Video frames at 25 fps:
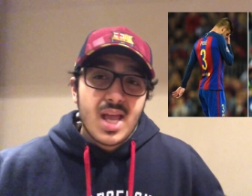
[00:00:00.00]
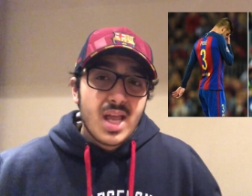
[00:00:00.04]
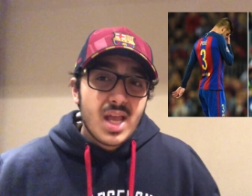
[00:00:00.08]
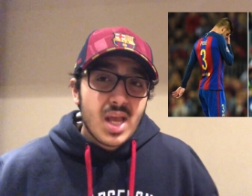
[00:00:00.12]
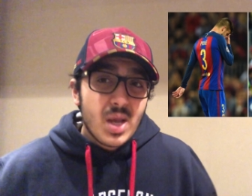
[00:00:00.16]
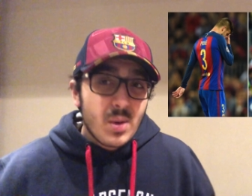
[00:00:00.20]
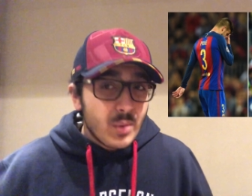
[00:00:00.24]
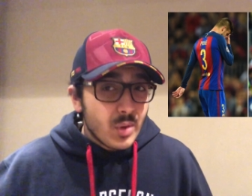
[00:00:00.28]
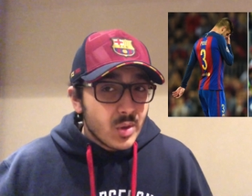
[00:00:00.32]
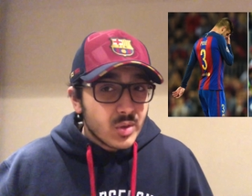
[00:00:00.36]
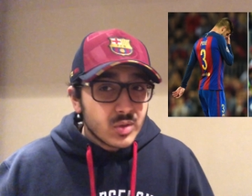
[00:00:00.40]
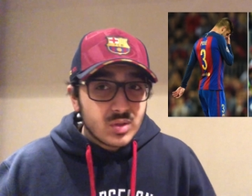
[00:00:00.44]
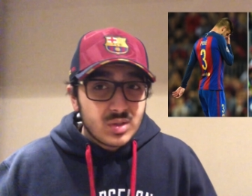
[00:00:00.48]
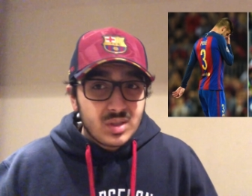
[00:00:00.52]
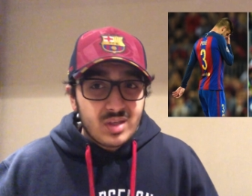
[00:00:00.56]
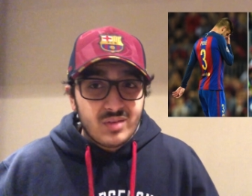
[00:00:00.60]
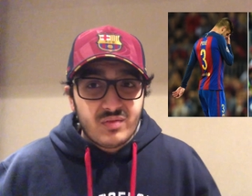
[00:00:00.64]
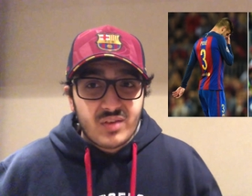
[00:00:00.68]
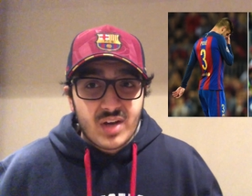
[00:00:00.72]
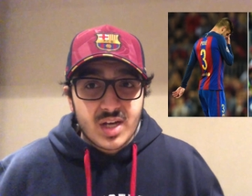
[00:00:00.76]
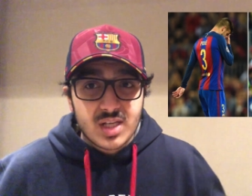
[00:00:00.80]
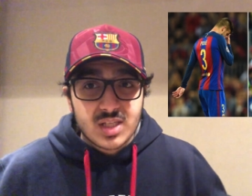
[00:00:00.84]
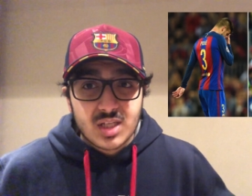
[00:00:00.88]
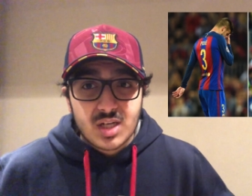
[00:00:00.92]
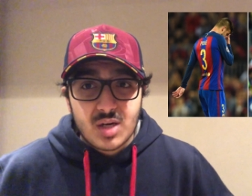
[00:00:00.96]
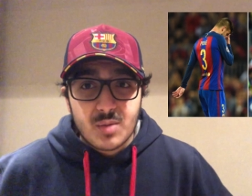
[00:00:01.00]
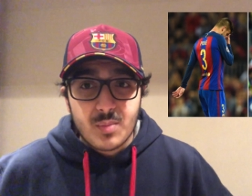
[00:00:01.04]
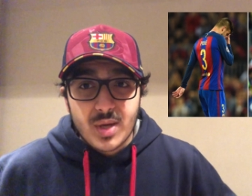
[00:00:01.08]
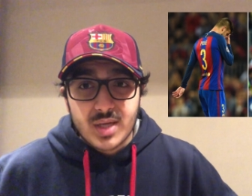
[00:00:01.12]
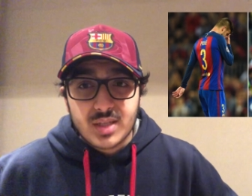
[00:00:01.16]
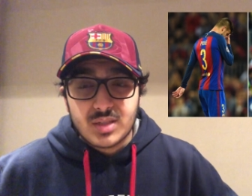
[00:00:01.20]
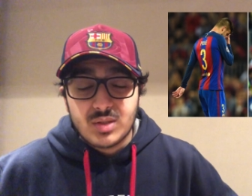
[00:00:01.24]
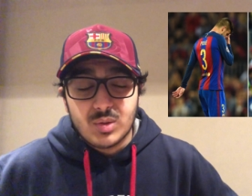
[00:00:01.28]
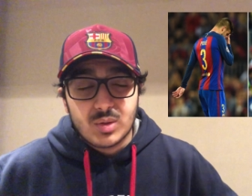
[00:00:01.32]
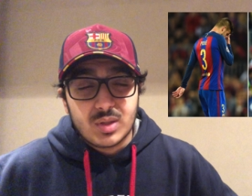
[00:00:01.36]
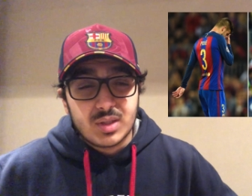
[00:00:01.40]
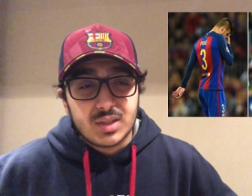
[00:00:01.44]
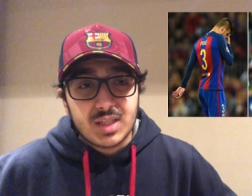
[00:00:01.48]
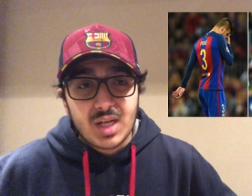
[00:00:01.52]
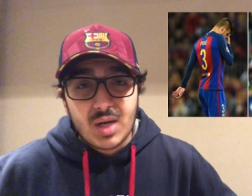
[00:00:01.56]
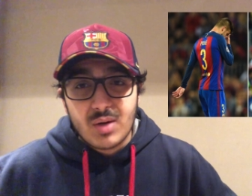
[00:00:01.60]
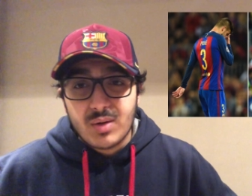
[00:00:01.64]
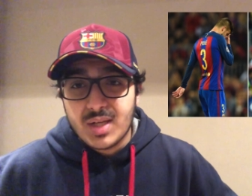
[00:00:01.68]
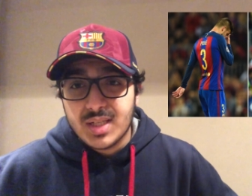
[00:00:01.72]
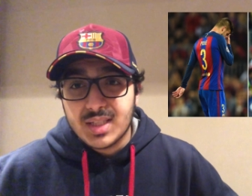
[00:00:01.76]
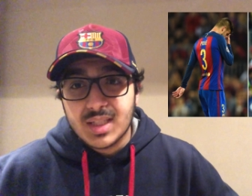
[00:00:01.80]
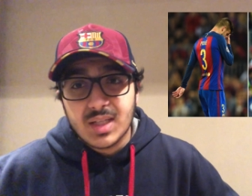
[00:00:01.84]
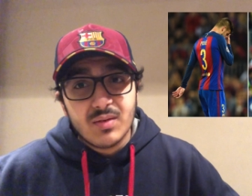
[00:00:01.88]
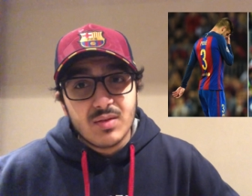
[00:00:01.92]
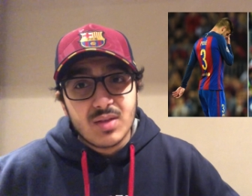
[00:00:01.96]
And we also need fast center backs too, because
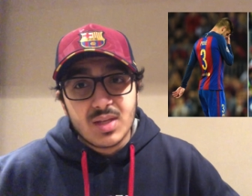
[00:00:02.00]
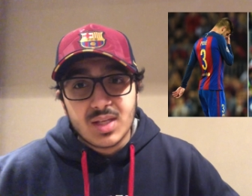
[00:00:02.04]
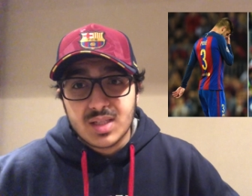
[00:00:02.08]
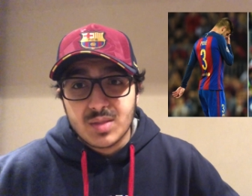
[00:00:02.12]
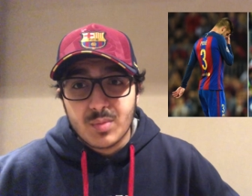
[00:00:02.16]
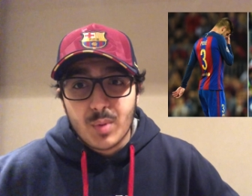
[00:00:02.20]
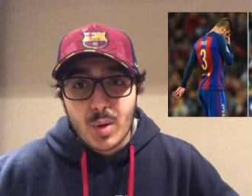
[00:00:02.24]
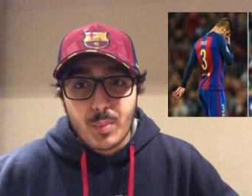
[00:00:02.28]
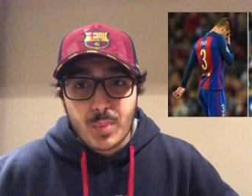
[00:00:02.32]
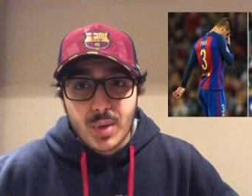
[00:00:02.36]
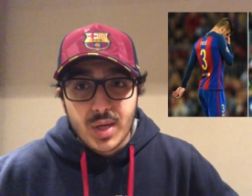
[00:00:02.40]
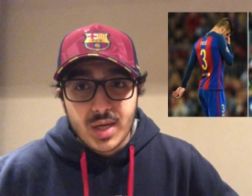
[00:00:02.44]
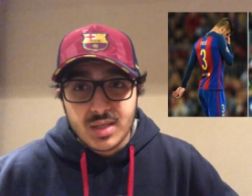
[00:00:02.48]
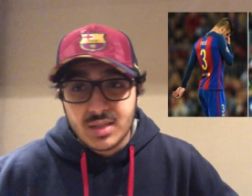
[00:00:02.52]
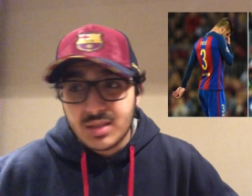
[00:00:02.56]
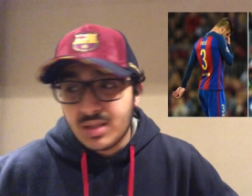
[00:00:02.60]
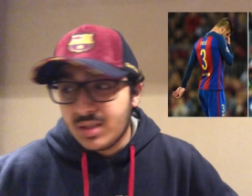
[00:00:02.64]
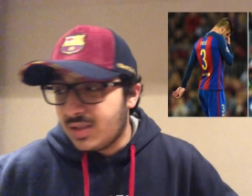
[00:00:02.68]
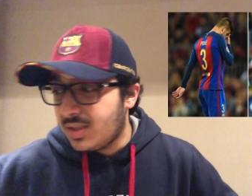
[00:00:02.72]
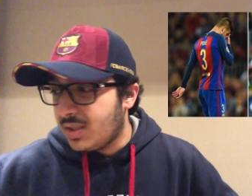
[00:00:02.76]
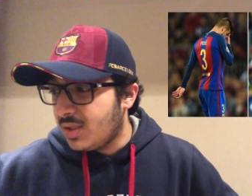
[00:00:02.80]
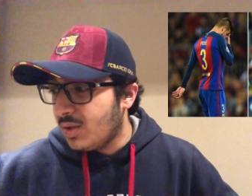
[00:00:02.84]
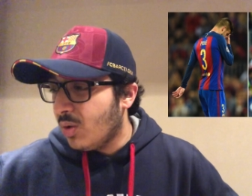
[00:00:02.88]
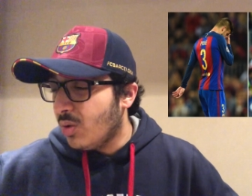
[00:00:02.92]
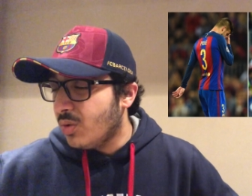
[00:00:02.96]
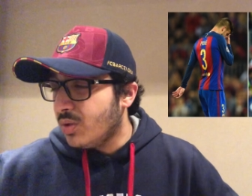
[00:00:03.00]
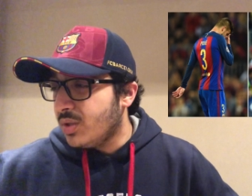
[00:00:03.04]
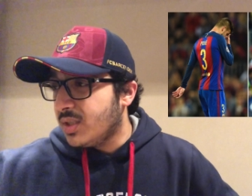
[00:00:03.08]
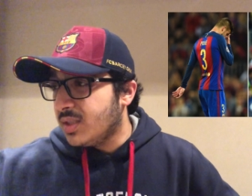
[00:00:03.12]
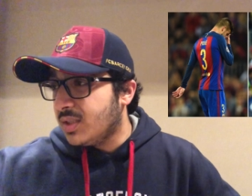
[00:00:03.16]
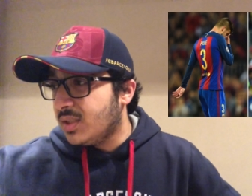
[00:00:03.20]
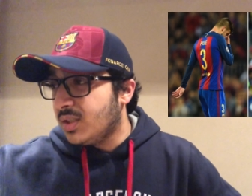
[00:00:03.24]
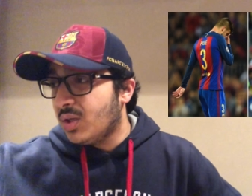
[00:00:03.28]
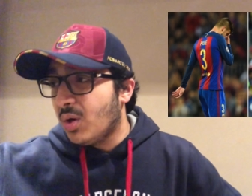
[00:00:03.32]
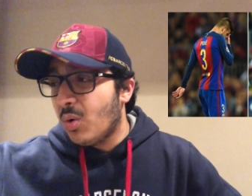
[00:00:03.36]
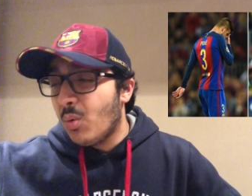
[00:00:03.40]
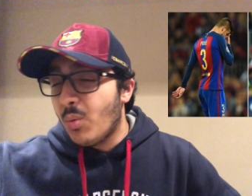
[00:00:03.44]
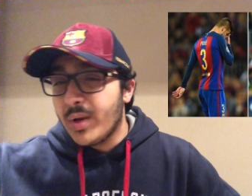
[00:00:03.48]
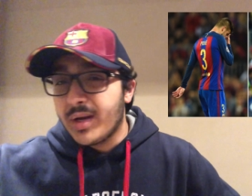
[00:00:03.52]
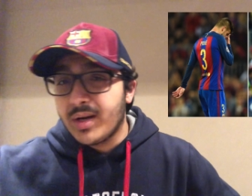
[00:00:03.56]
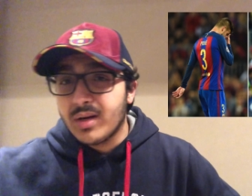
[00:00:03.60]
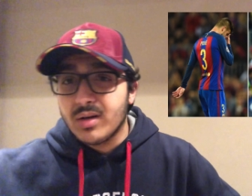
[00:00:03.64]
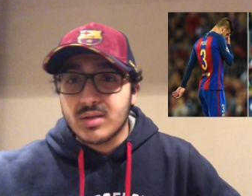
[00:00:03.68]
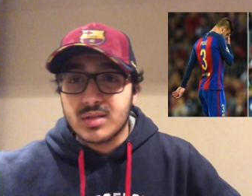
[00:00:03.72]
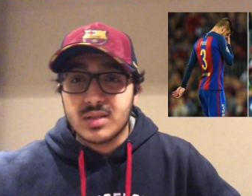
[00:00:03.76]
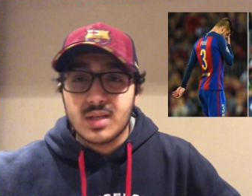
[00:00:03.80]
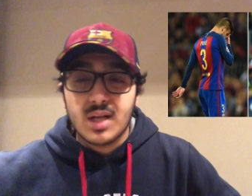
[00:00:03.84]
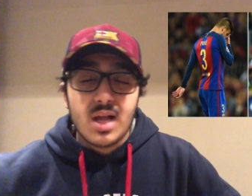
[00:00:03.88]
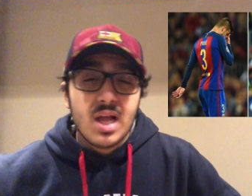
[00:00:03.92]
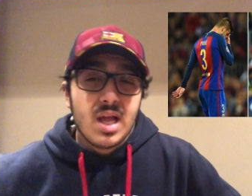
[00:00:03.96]
nowadays everything's about pace. You see all these
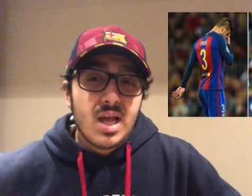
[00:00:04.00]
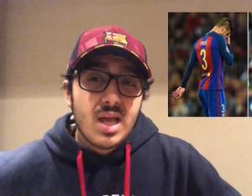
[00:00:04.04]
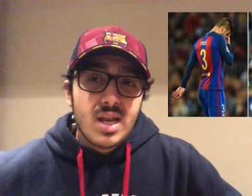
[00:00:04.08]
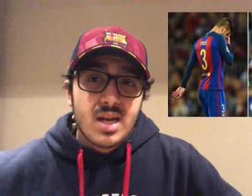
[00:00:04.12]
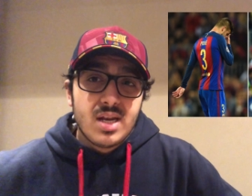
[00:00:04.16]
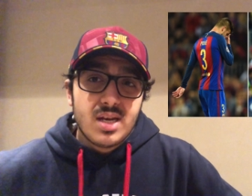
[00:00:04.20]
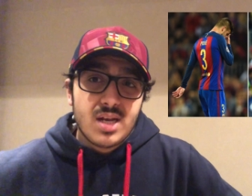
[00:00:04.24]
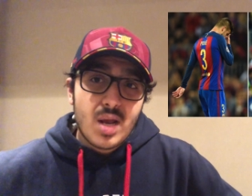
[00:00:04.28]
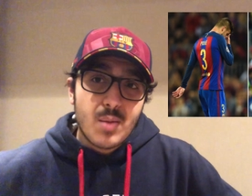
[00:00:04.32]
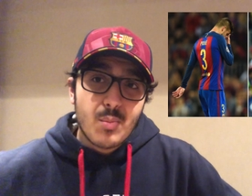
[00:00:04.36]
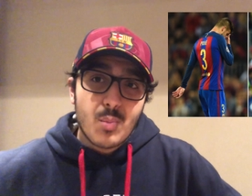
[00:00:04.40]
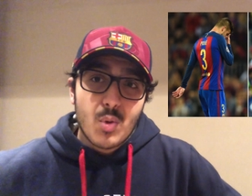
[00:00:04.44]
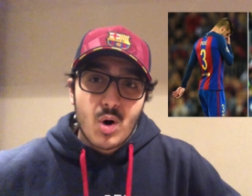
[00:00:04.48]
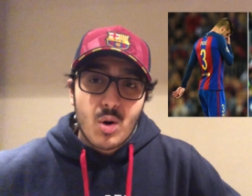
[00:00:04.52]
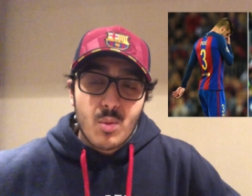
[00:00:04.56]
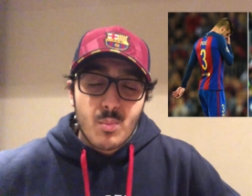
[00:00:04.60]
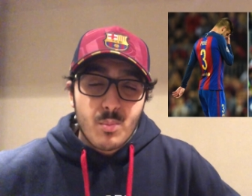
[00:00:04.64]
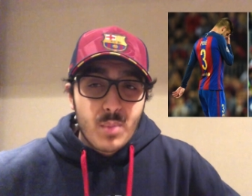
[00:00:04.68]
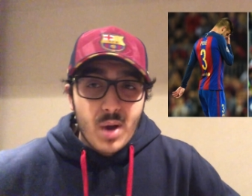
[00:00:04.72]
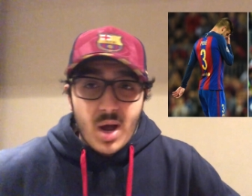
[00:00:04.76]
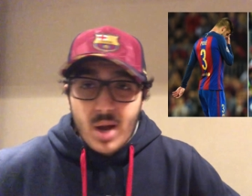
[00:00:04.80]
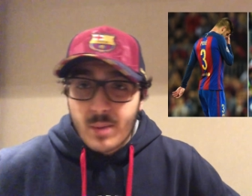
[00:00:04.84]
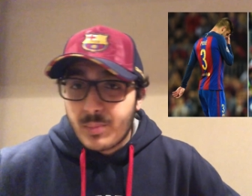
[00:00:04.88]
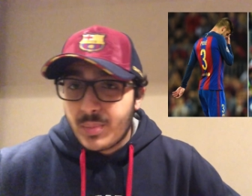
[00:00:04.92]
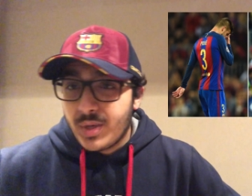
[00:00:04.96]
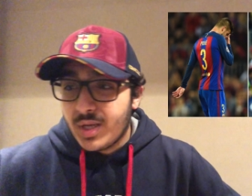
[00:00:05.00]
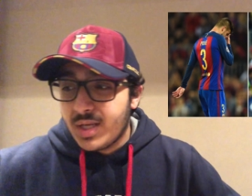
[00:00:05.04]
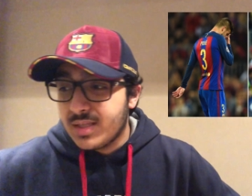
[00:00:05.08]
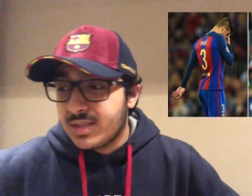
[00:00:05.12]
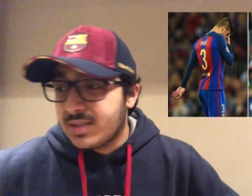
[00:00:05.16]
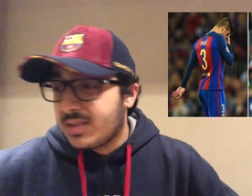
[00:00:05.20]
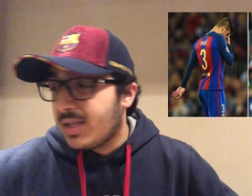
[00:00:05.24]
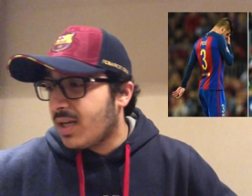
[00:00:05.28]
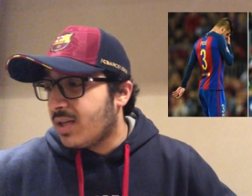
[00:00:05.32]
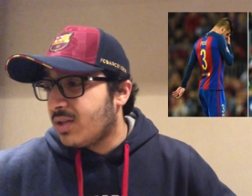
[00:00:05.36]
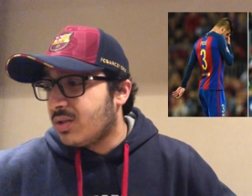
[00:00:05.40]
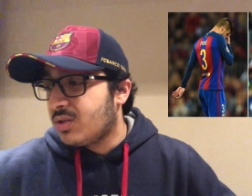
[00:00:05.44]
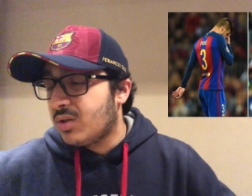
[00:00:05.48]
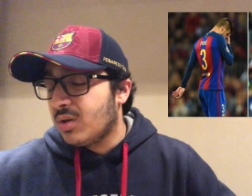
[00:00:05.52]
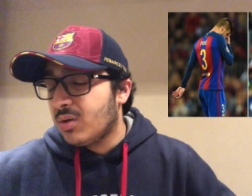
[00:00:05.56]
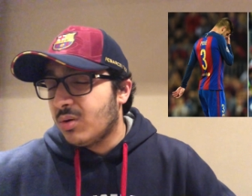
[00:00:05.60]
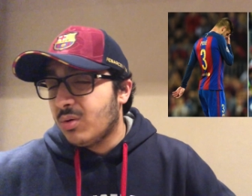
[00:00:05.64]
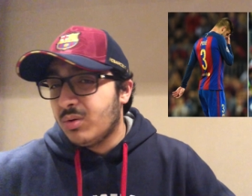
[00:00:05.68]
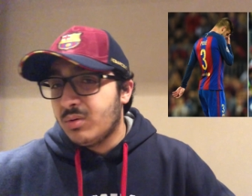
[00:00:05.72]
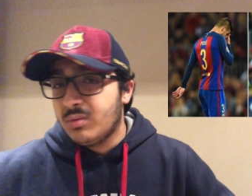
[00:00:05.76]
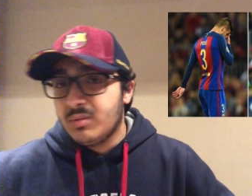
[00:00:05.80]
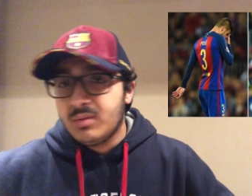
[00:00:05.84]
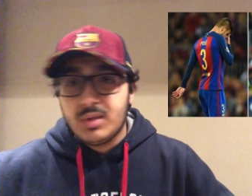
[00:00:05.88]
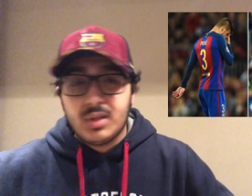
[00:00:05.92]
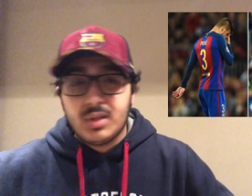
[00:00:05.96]
wingers, Neymar, Mbappe, Sancho,